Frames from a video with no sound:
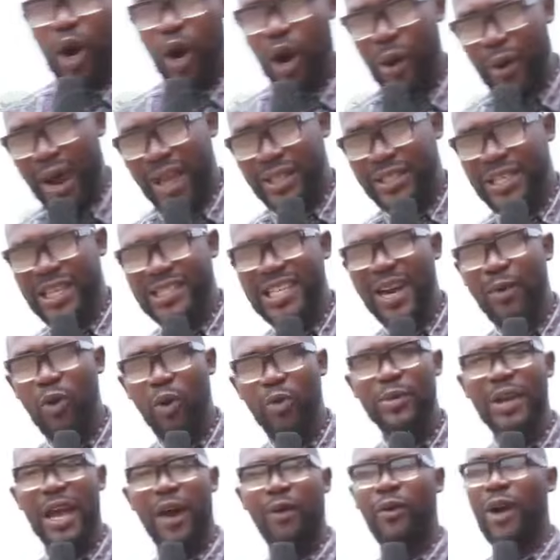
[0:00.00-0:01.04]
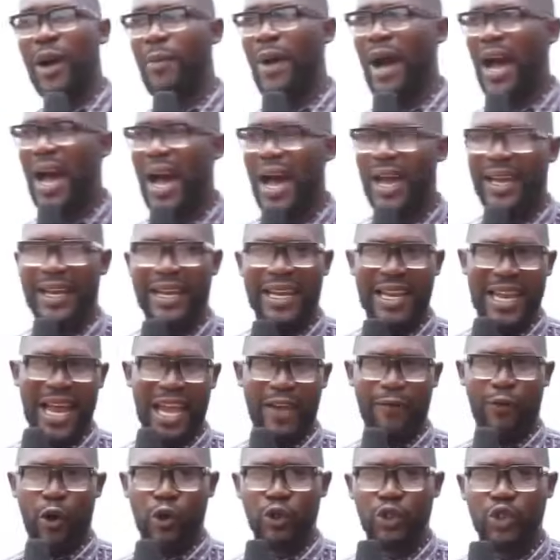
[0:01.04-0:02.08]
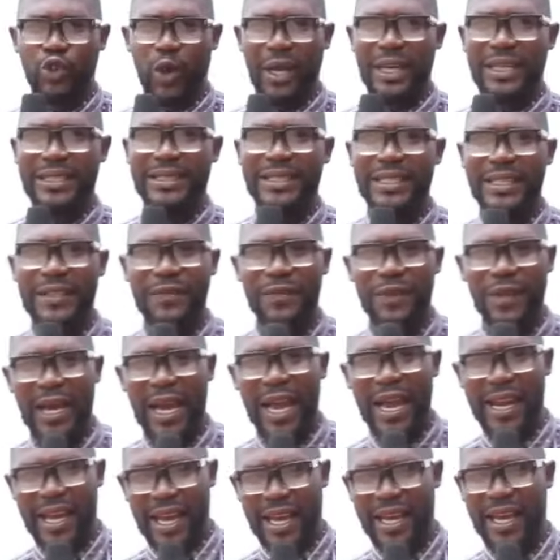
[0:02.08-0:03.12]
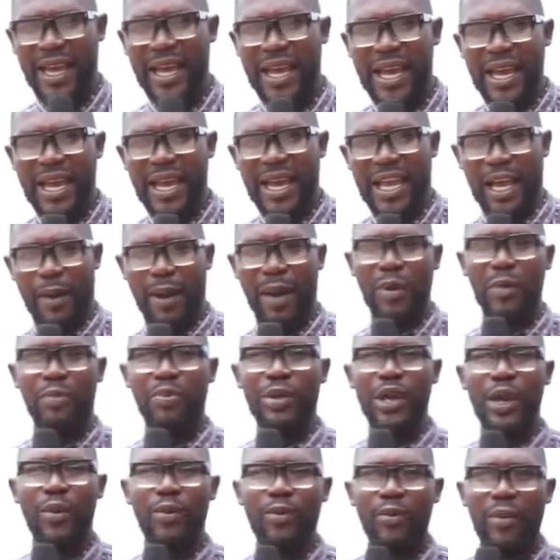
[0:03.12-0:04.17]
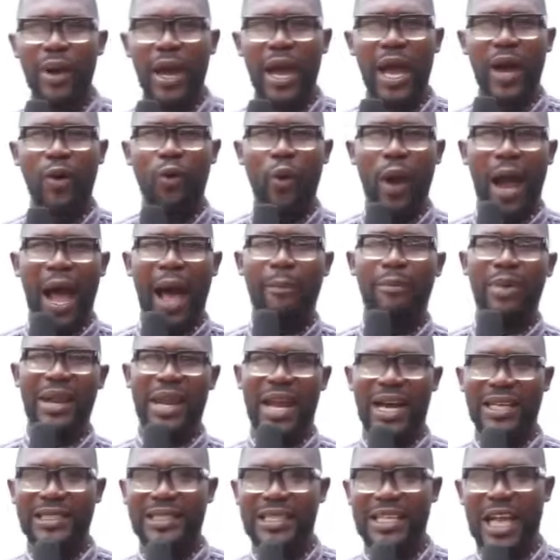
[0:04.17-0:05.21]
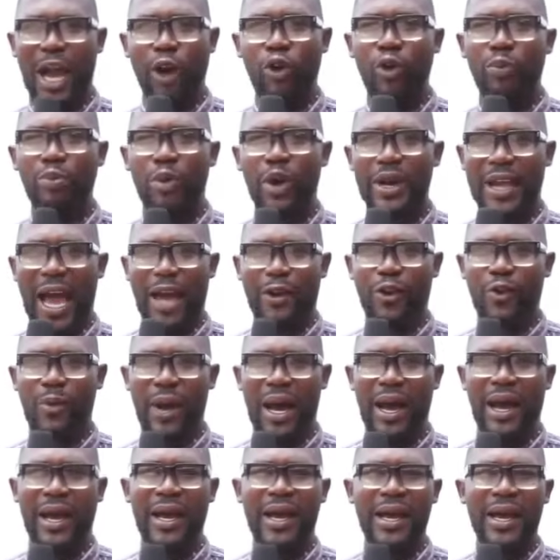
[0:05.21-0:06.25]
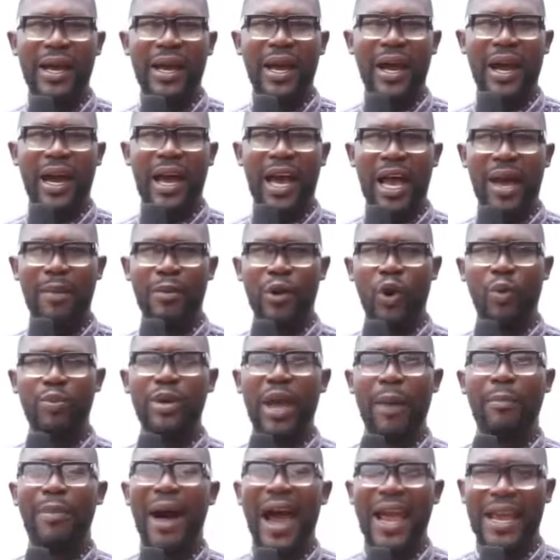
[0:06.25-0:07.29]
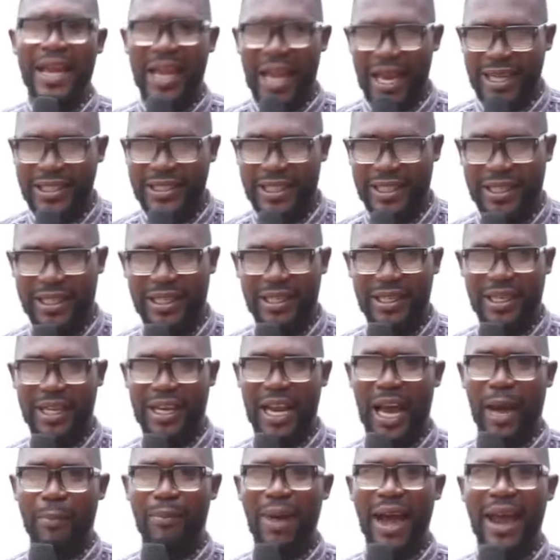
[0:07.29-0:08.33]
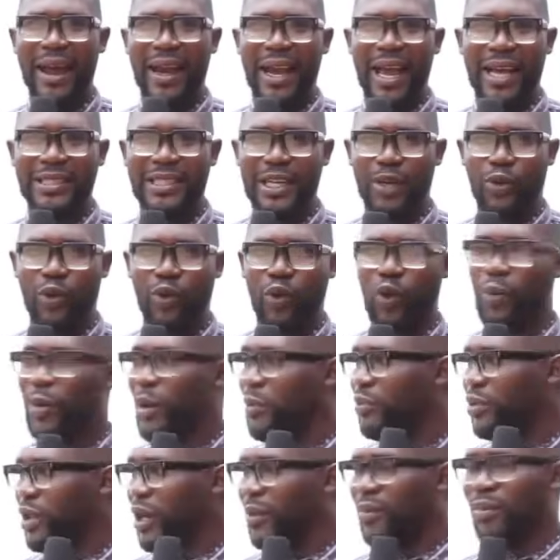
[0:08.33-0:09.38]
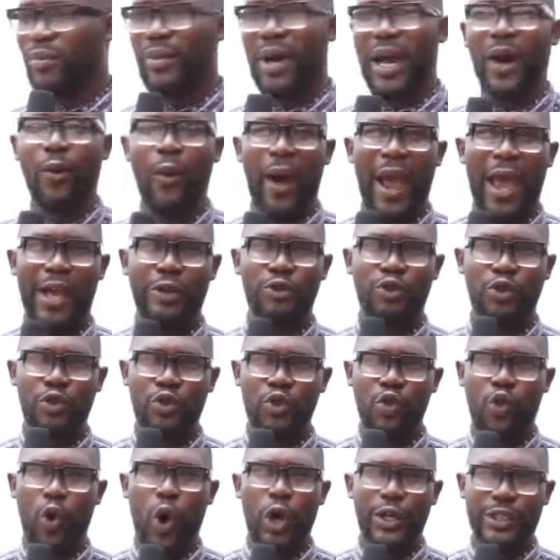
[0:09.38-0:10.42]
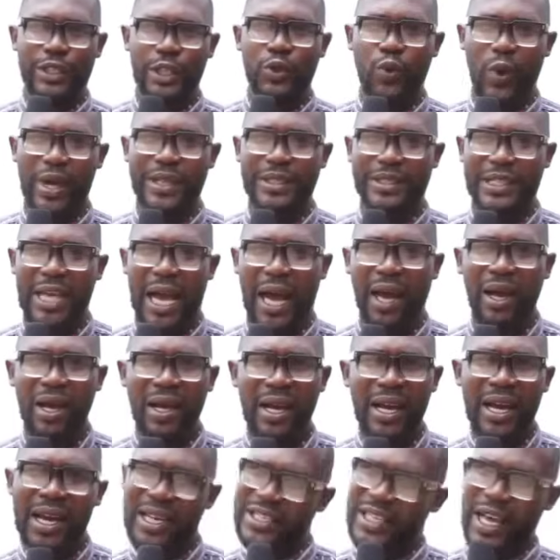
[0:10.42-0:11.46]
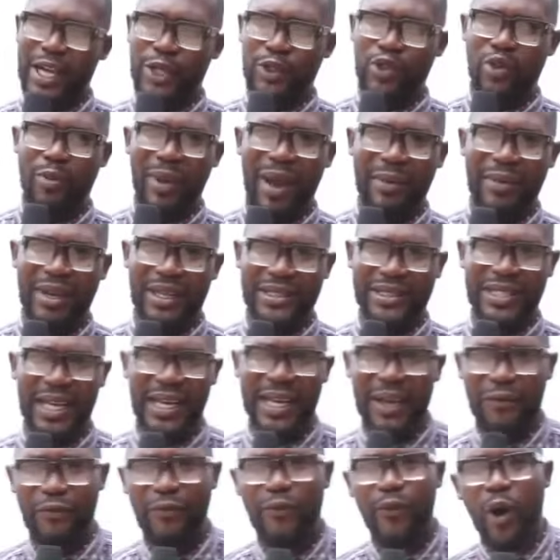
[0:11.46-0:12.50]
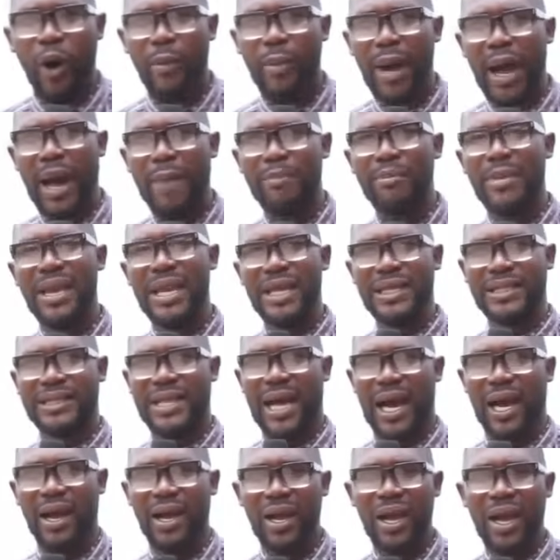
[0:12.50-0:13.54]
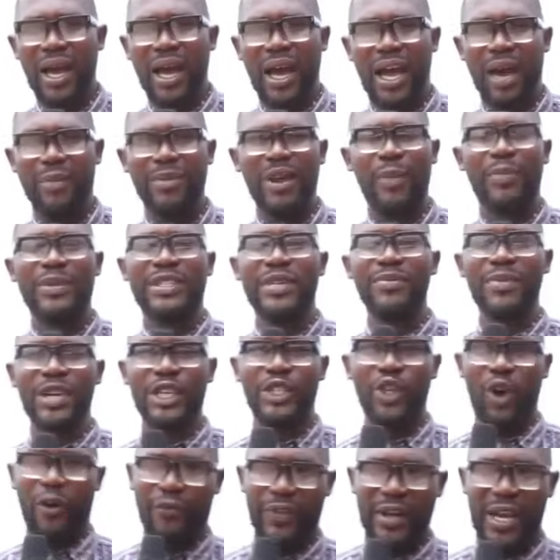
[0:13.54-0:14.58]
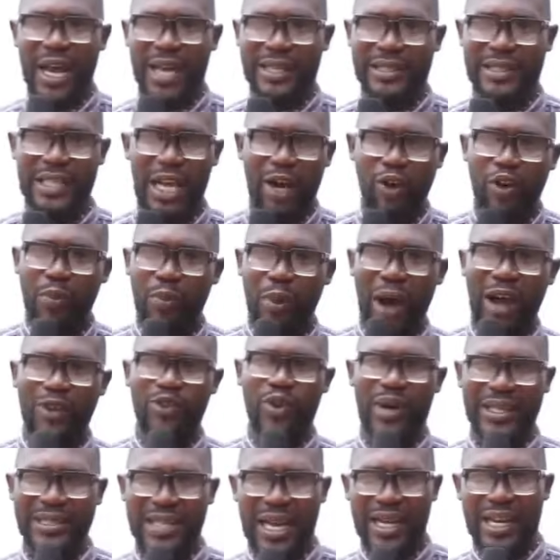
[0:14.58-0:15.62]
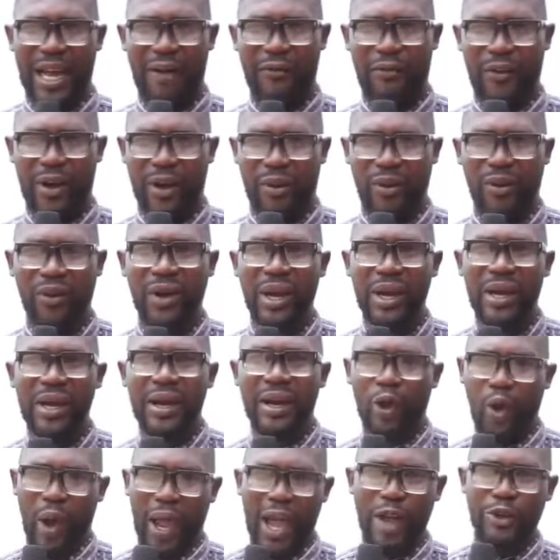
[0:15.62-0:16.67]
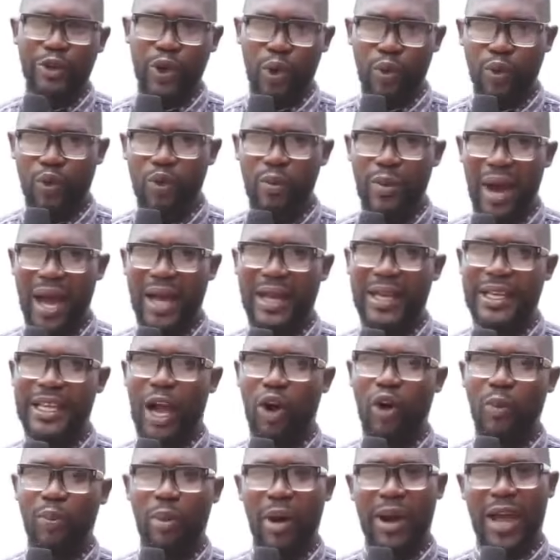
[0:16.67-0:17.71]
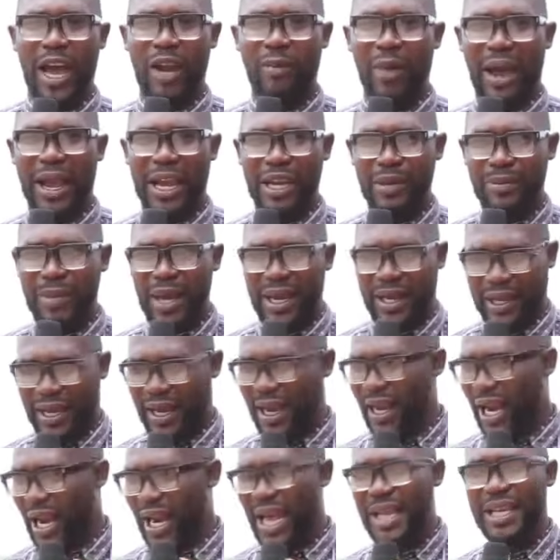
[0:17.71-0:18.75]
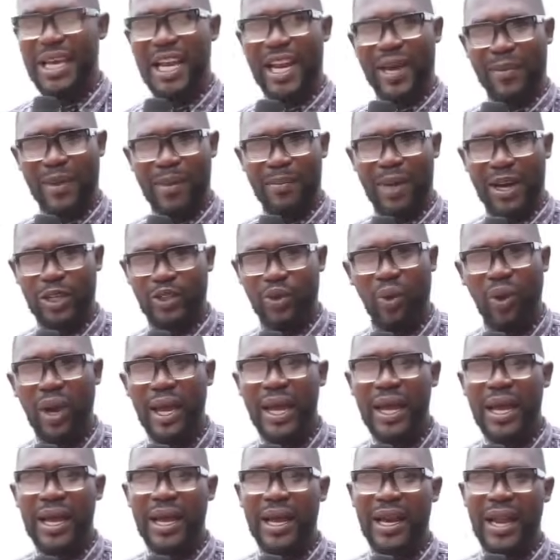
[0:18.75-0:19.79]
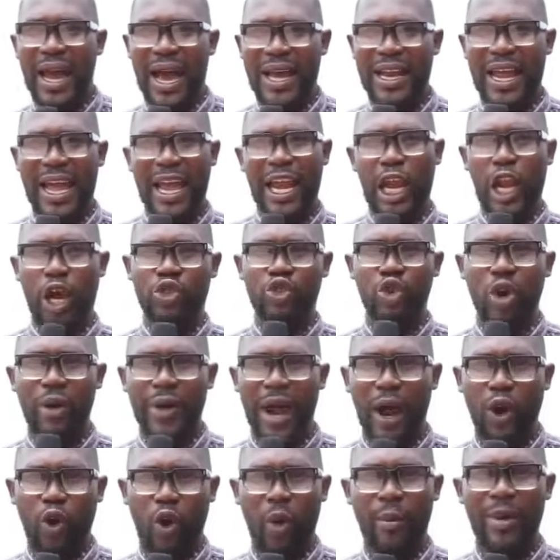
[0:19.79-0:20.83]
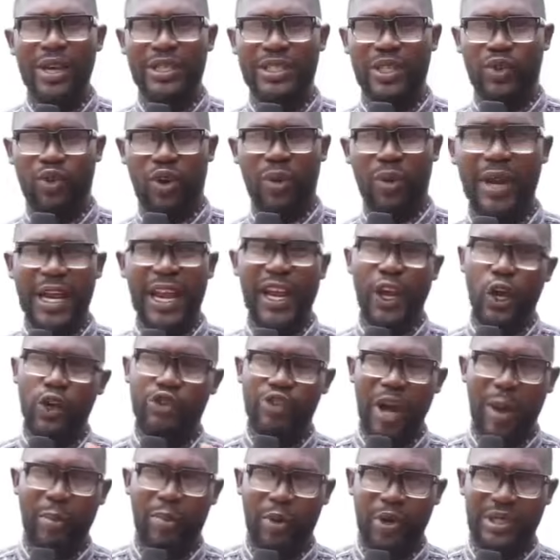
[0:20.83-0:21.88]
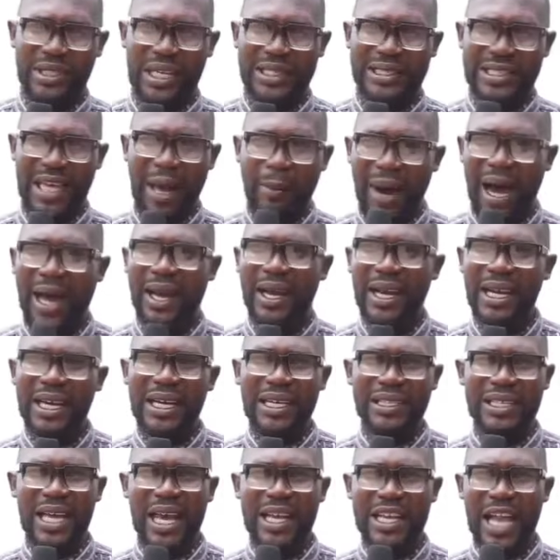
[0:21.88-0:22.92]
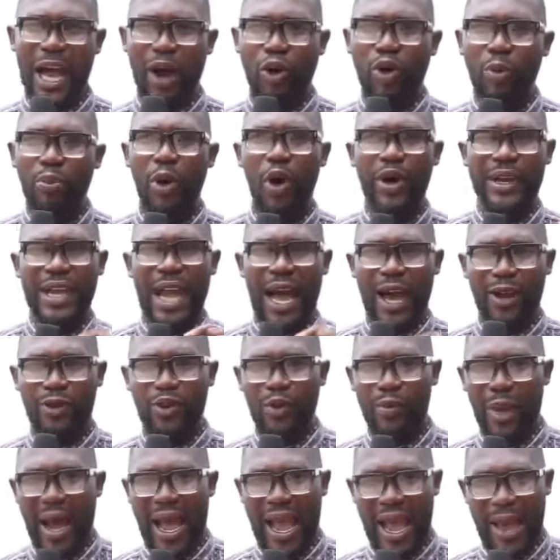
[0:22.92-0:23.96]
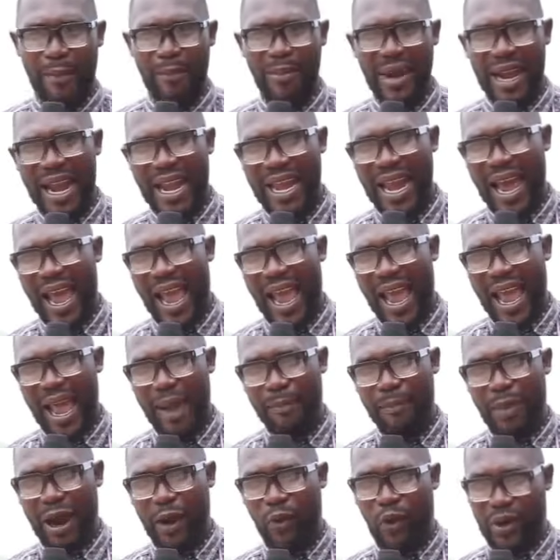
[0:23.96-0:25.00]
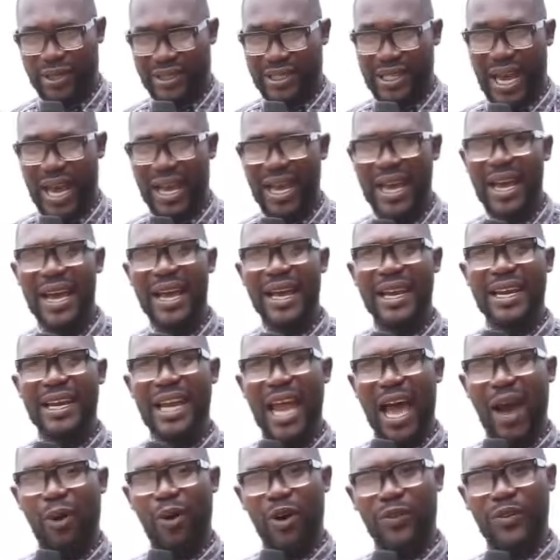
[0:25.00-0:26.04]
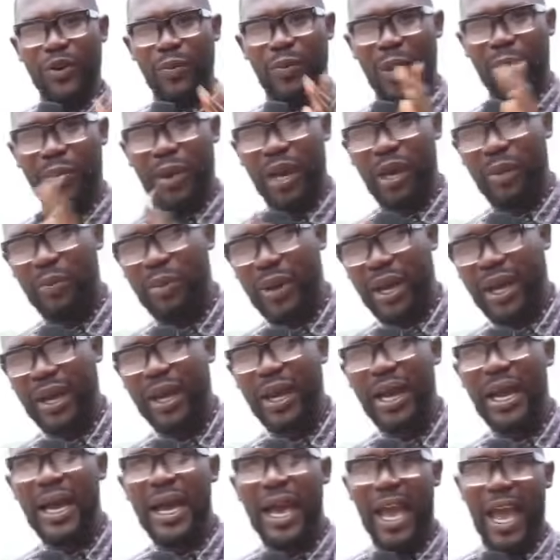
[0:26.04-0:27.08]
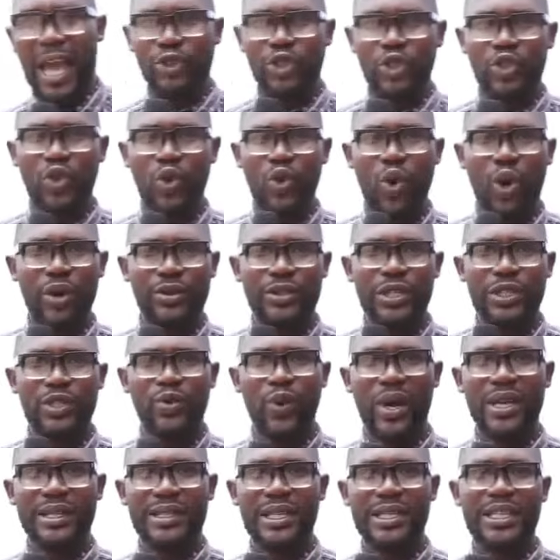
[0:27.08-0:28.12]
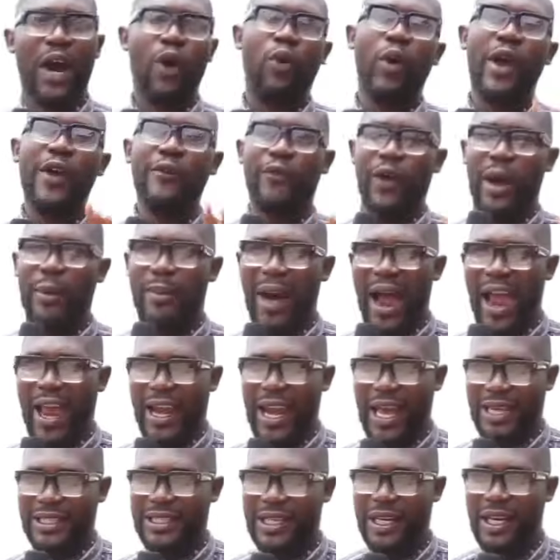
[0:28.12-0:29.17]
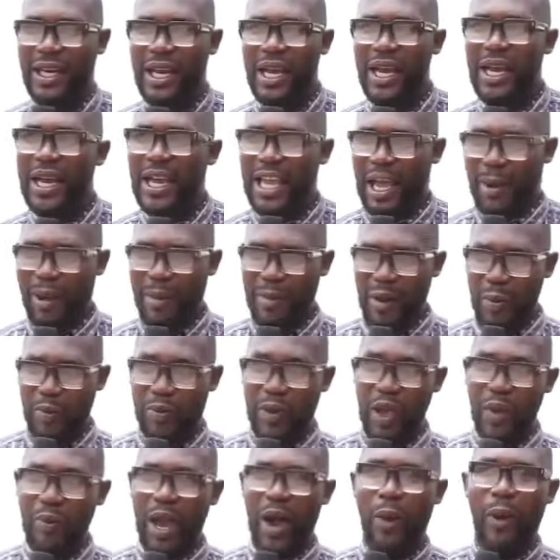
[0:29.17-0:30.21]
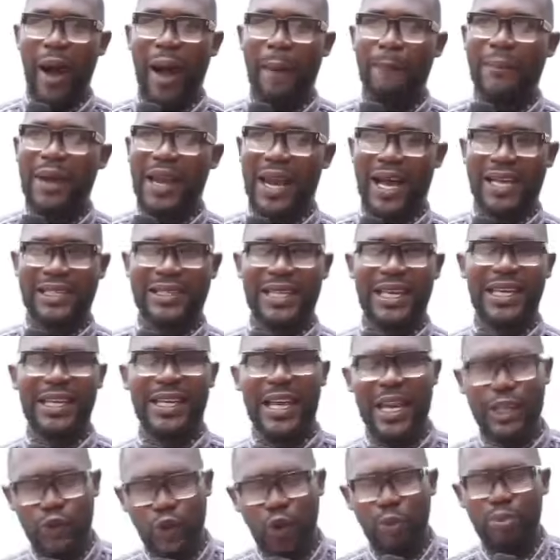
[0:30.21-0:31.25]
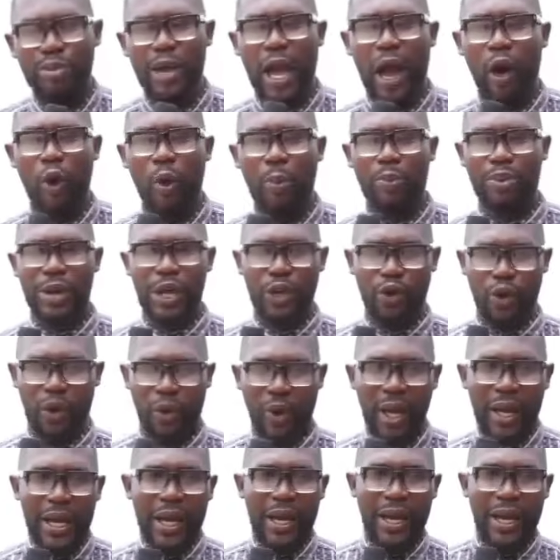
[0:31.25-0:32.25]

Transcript: All right, yes, I will be a Kwabaha live on Solid TV. And you are PM Ewa Abenassi, Yanko Ponya Doma, and there will be a by election. By election, OBPM Ejisu constituency. Shannon Somami said the former minister, deputy minister of finance, Nyanko Ponton and Sadia Freno, lawyer John Kuma, Nyanko Ponyadma in May, and an agent in Bebaso. Now the electoral commission, the electoral process, the Aba, said Nyanko Ponyadoma, a banana air by Watchina, now watch your pepper, Ejisu constituency, they are going for a by election. Yarabe Pim, our Benna say, Yejo, be our opinion.